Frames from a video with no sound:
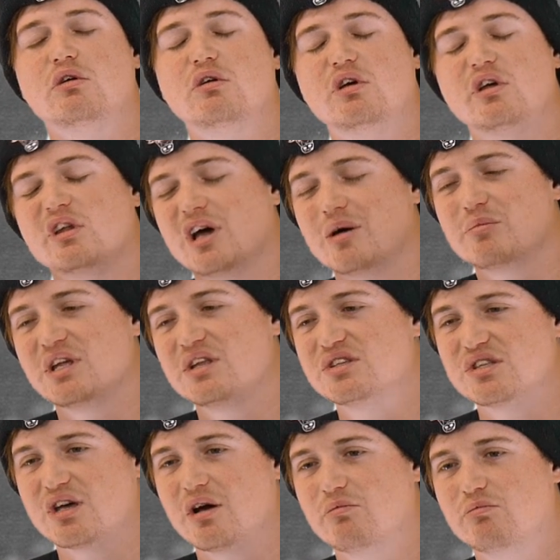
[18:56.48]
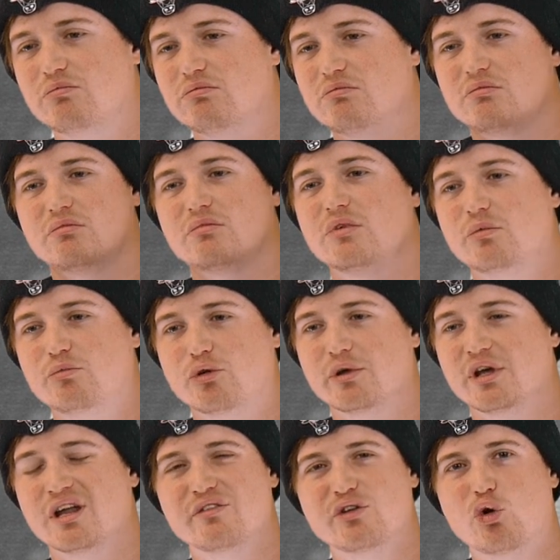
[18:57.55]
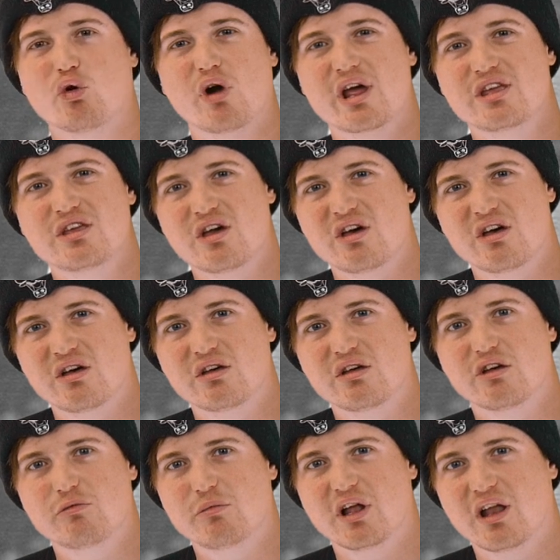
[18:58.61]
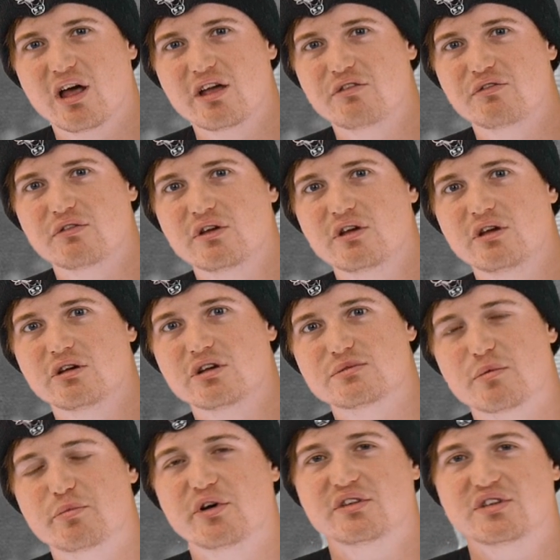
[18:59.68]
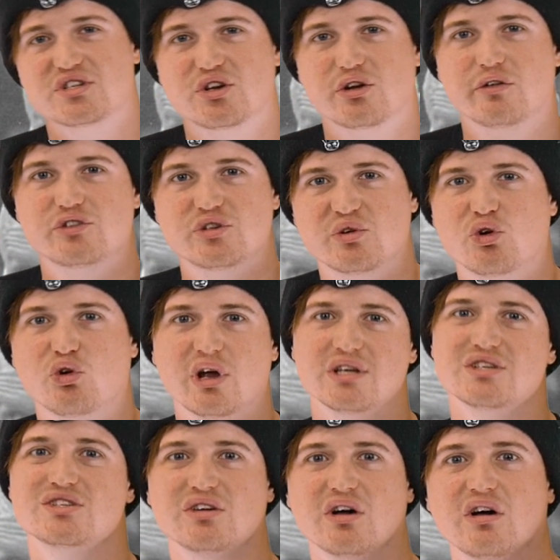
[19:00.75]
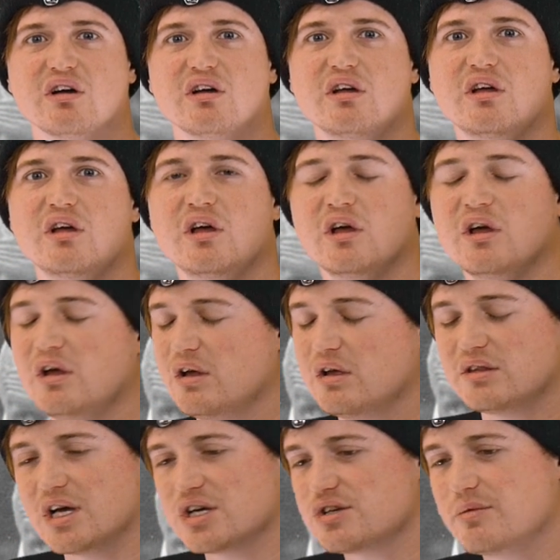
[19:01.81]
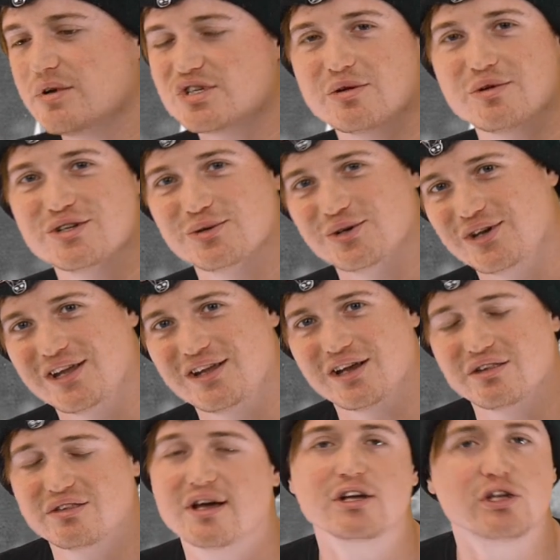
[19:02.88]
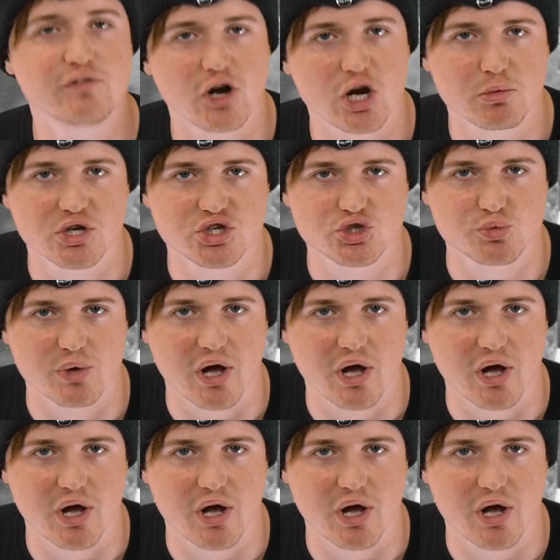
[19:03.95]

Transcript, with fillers: and that means that I'm I'm probably going to have an all right year of my life because my birthday's got off to an alright start. Thanks very much WWE and thank you very much as